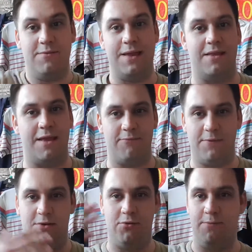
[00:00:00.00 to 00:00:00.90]
he had that
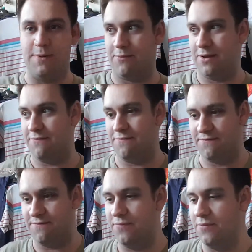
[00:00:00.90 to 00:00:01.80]
really cool bit where
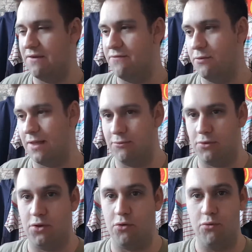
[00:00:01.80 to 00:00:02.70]
they fall down
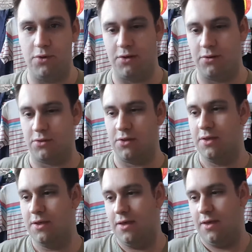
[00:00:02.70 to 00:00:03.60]
to the courtyard,
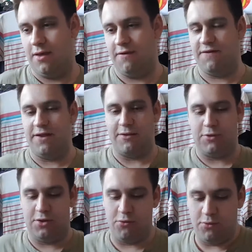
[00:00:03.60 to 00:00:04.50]
fly down
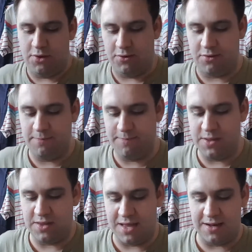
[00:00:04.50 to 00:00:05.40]
to the courtyard.
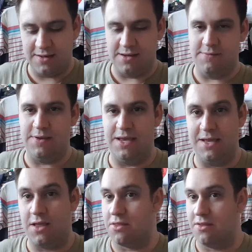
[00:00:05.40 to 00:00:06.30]
But then he
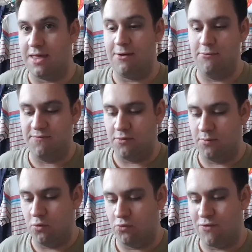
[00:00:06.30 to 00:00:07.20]
doesn't tell
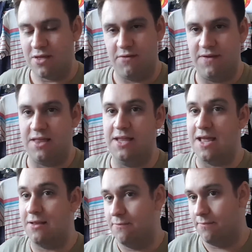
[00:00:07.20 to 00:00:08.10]
Voldemort the rest of it. He then